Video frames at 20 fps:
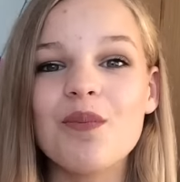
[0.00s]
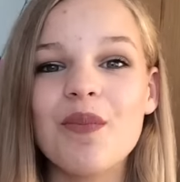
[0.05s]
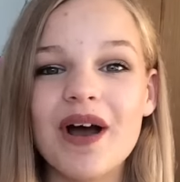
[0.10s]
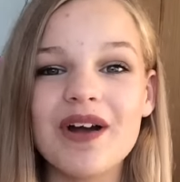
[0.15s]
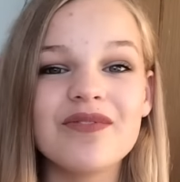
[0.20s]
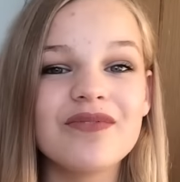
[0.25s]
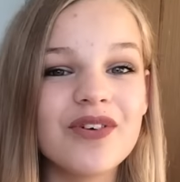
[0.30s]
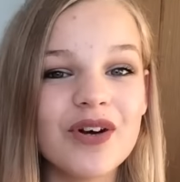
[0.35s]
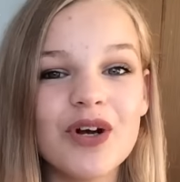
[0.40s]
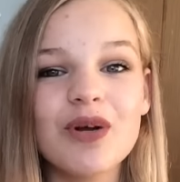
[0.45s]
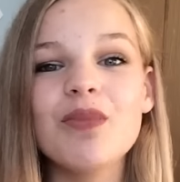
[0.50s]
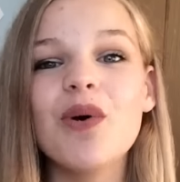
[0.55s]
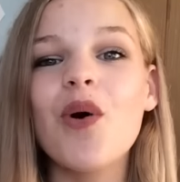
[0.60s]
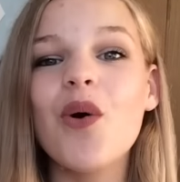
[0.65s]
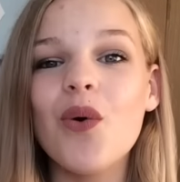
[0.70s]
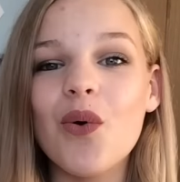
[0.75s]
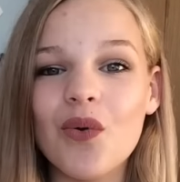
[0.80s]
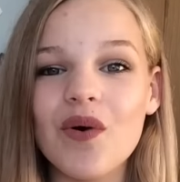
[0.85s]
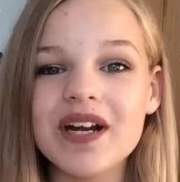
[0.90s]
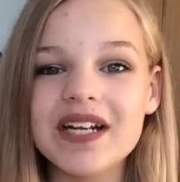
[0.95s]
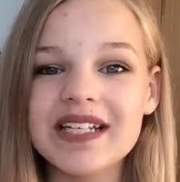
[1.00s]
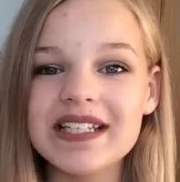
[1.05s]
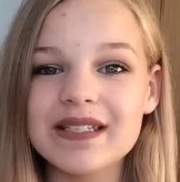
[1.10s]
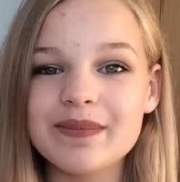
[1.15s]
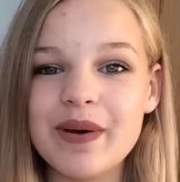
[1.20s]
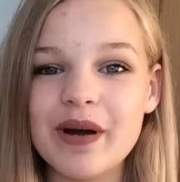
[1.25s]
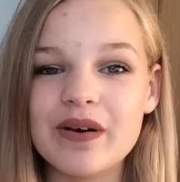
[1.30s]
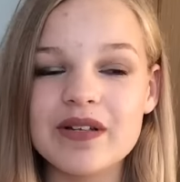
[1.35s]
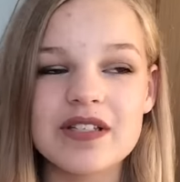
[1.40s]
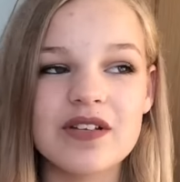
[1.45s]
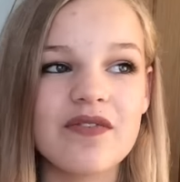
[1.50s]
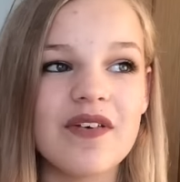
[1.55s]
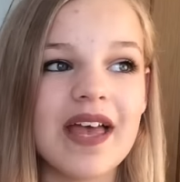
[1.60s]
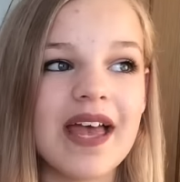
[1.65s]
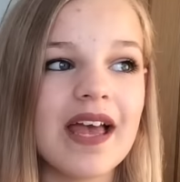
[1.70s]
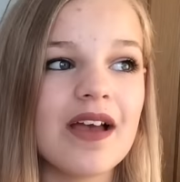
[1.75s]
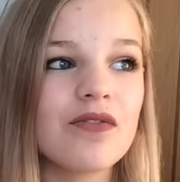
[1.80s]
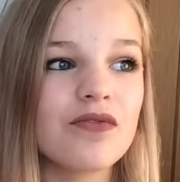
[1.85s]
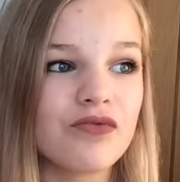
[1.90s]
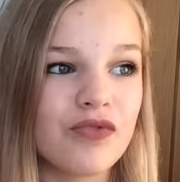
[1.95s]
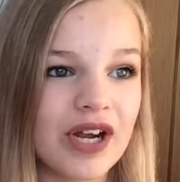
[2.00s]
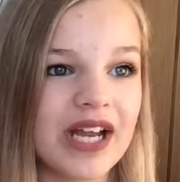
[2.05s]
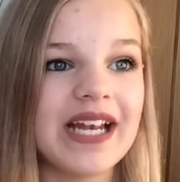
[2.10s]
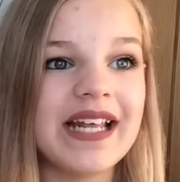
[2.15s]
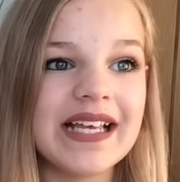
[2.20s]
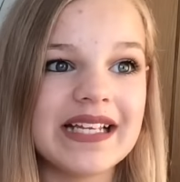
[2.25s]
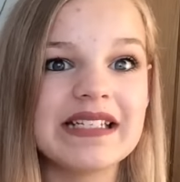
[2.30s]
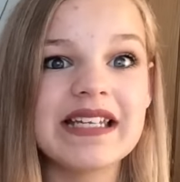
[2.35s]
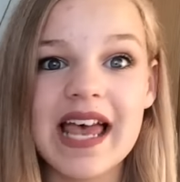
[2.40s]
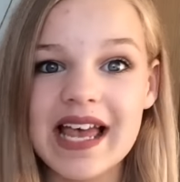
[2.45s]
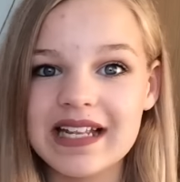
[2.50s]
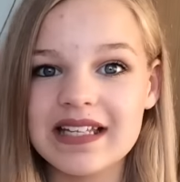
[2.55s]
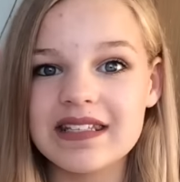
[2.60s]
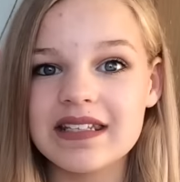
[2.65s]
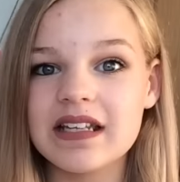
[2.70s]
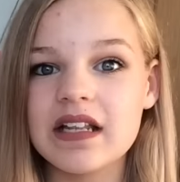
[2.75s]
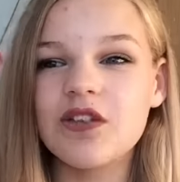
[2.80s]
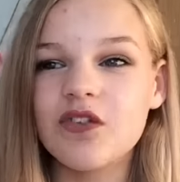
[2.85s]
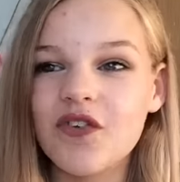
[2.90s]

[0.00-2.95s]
My room already smells of it really intensely.